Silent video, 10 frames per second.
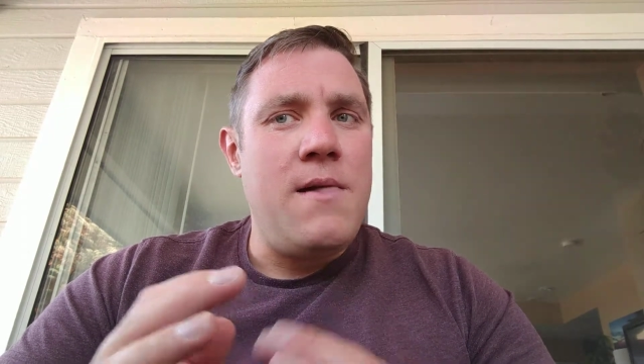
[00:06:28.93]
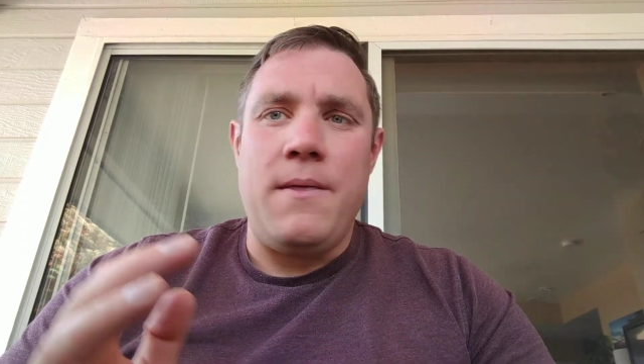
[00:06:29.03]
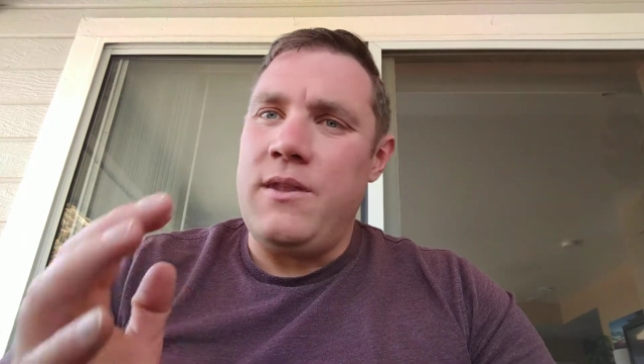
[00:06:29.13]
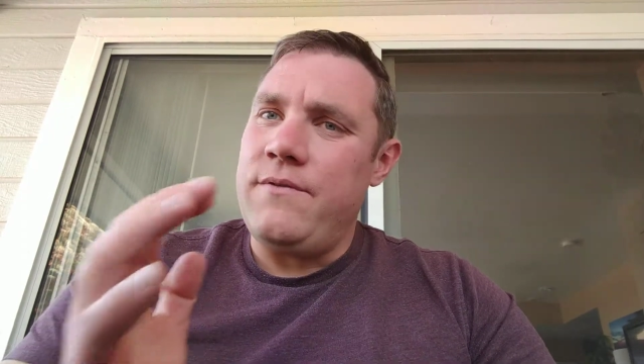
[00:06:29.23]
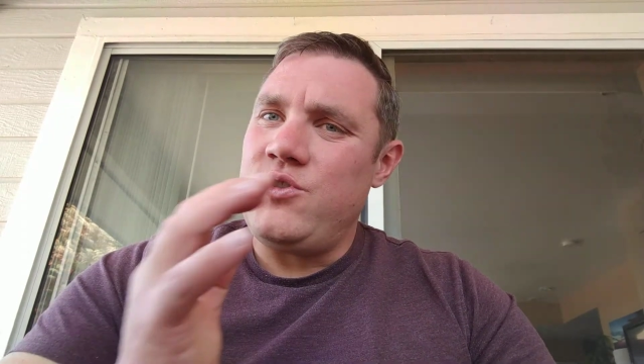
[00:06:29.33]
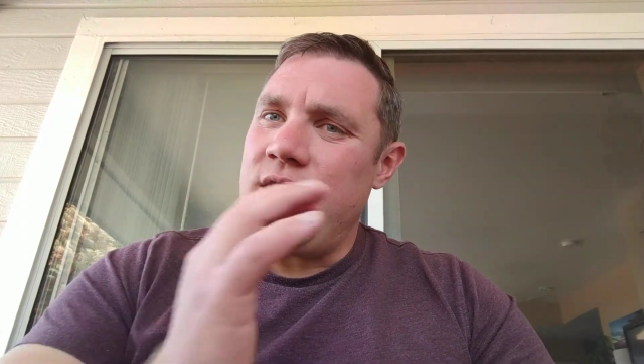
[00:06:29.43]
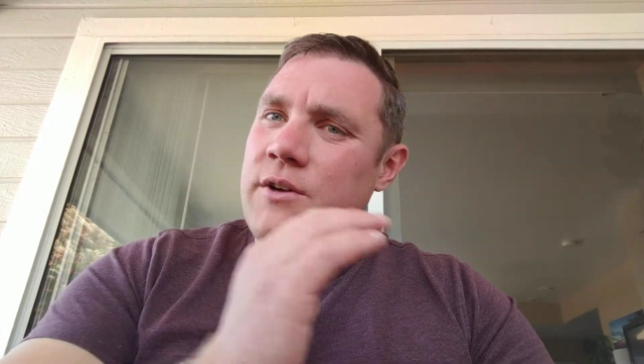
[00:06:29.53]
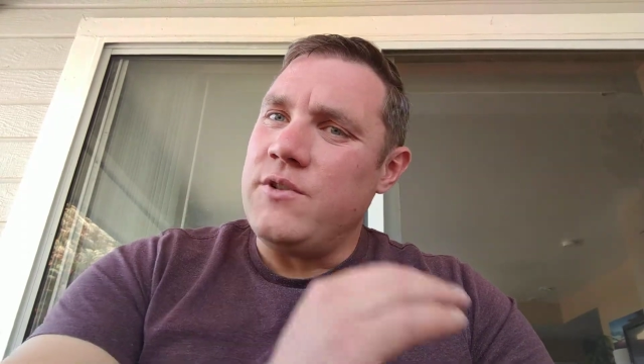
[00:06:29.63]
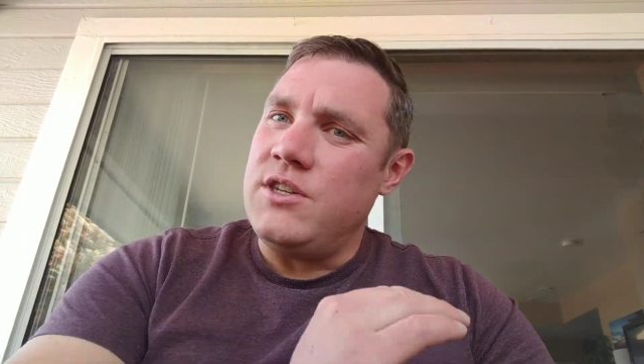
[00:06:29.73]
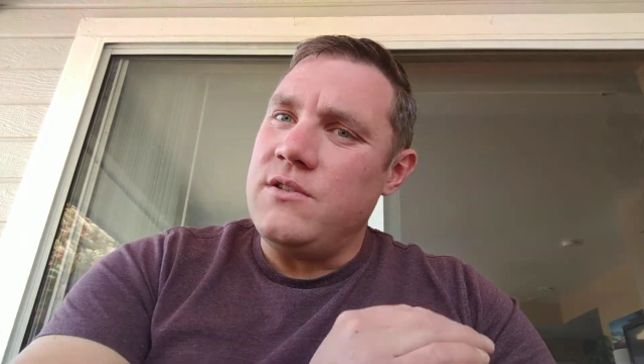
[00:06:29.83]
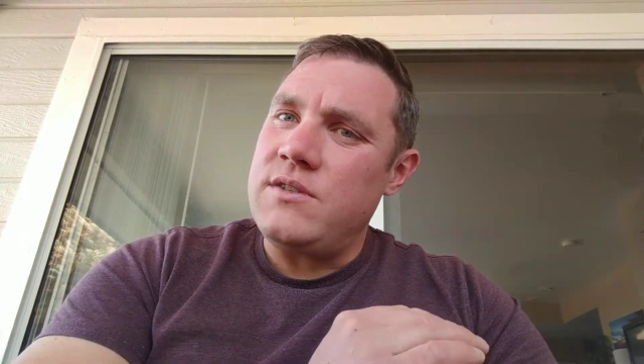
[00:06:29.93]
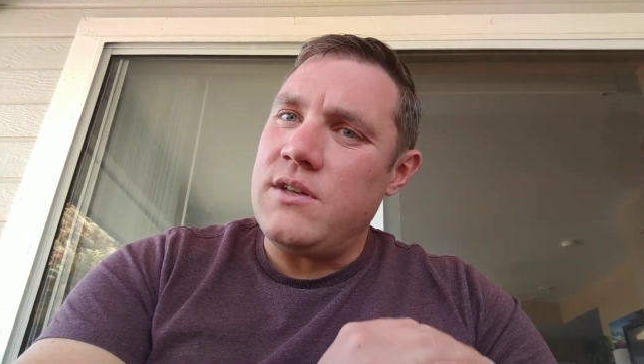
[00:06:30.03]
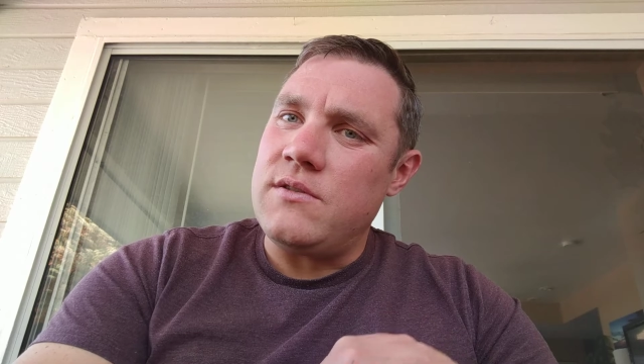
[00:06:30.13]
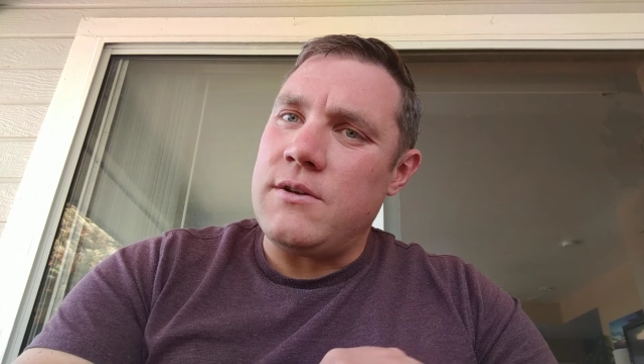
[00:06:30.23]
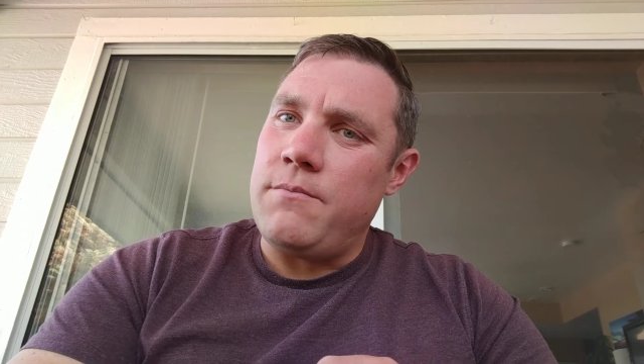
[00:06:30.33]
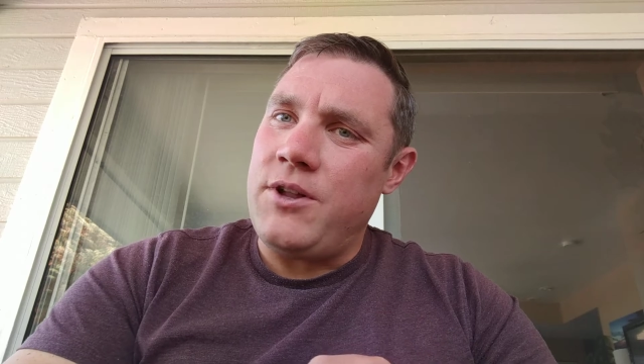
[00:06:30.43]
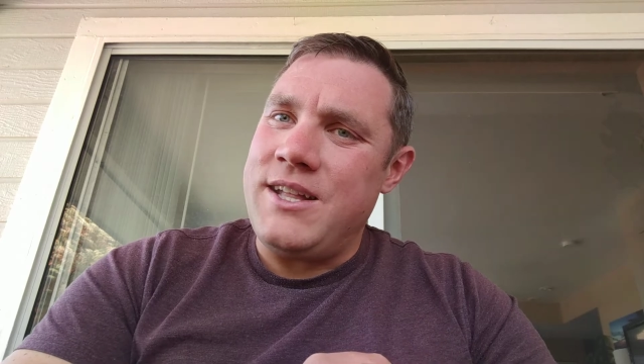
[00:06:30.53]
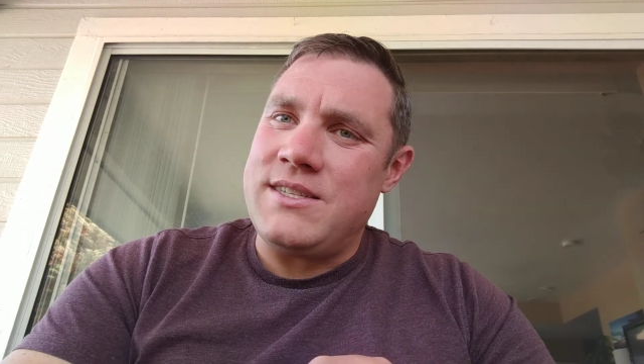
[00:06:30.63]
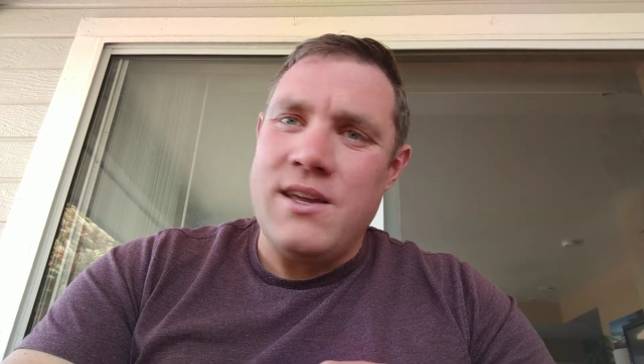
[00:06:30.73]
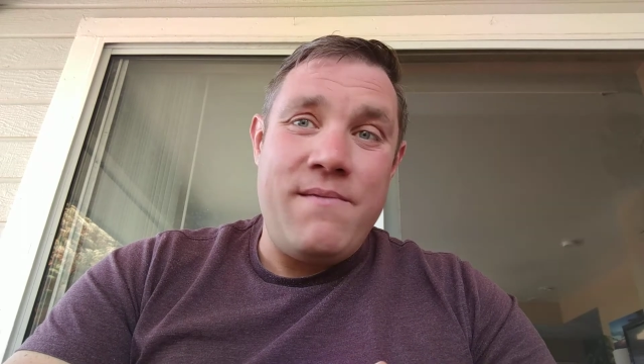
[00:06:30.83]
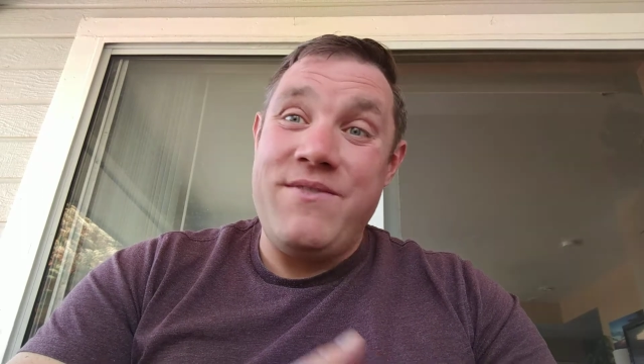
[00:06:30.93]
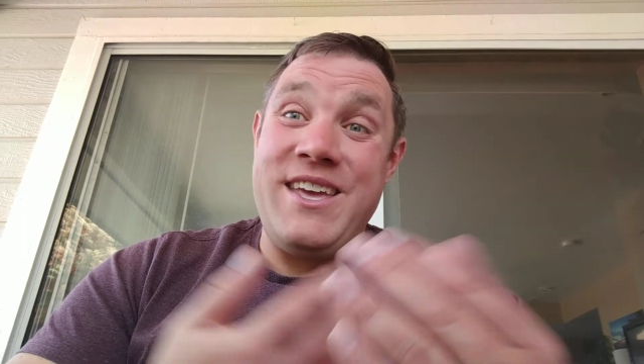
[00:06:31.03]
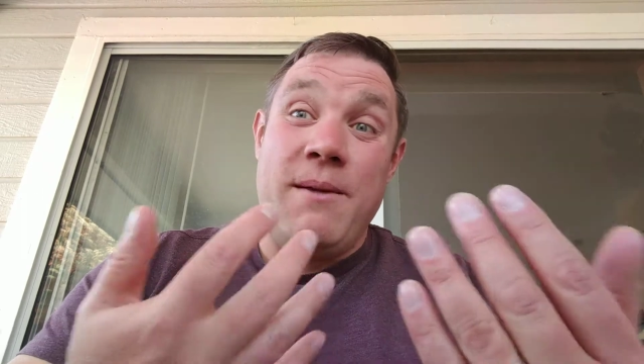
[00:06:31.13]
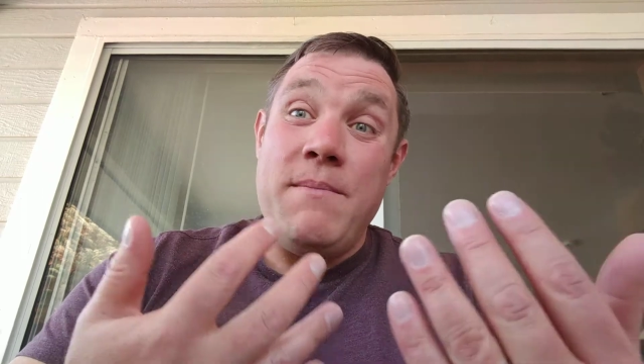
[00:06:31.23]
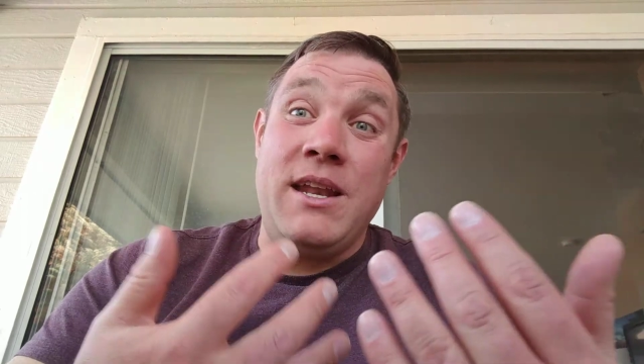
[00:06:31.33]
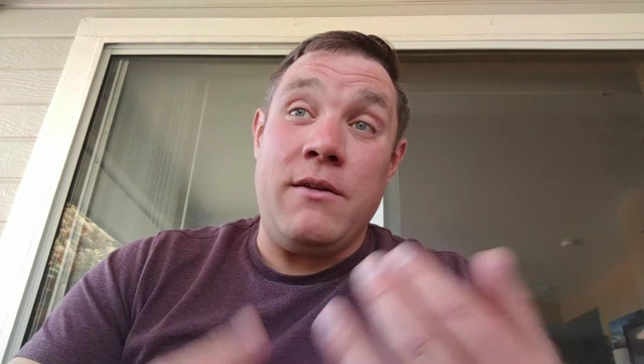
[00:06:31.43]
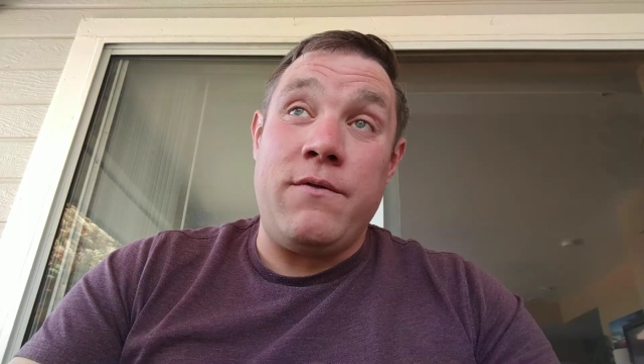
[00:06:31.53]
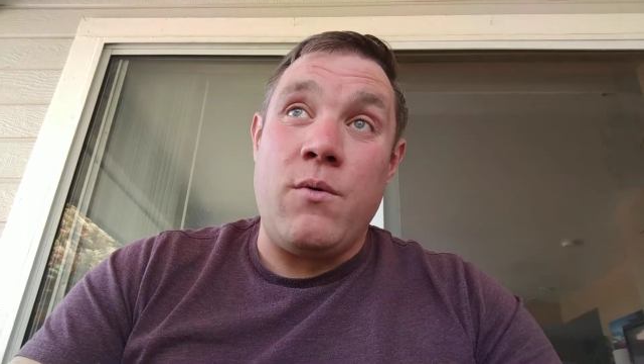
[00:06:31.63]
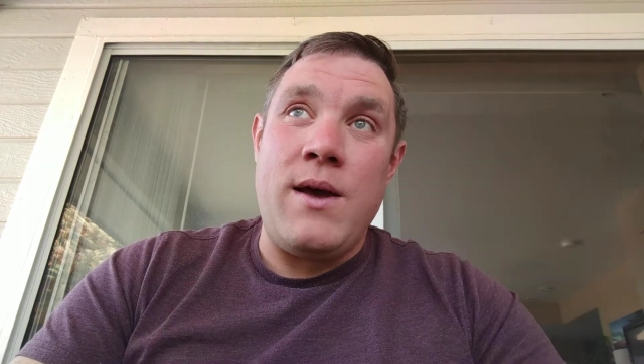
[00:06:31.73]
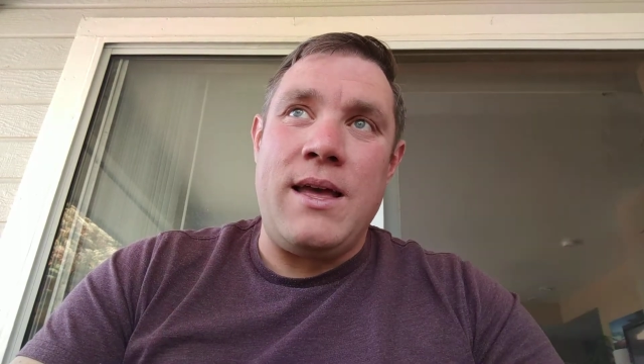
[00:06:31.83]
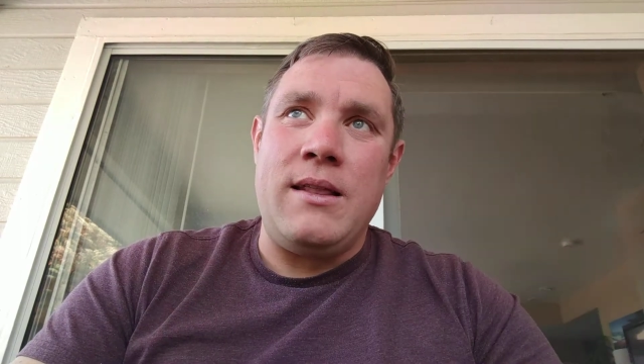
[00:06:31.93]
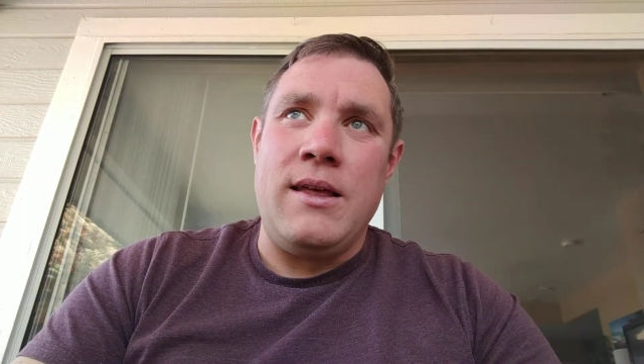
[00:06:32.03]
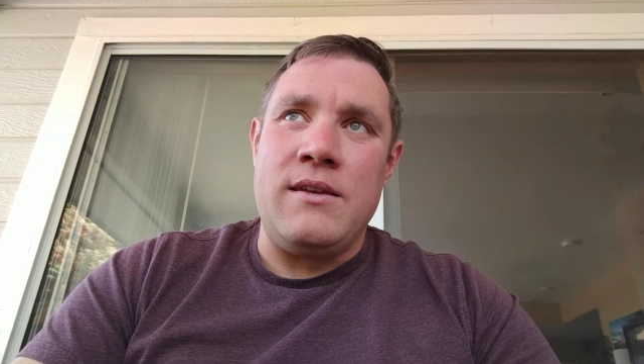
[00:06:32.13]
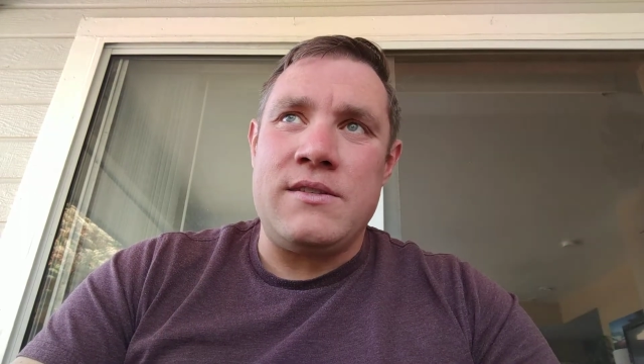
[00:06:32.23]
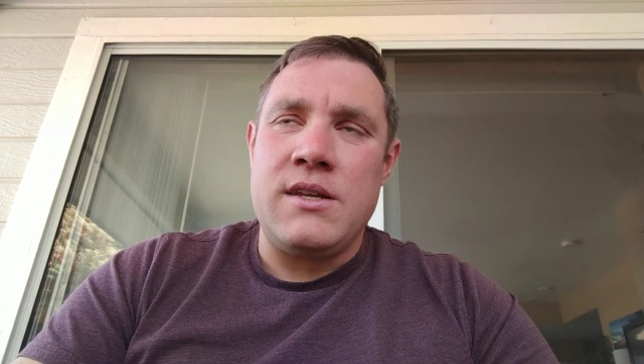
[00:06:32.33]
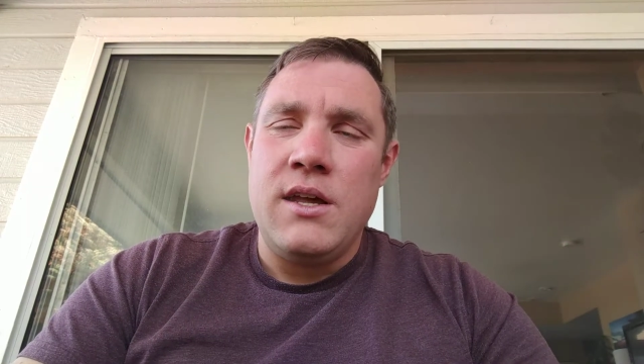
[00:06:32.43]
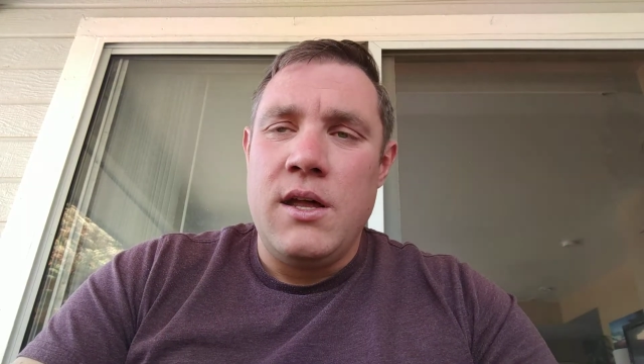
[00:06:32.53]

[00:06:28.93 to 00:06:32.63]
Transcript: They'll never try to reduce those complaints in a meaningful way, at least.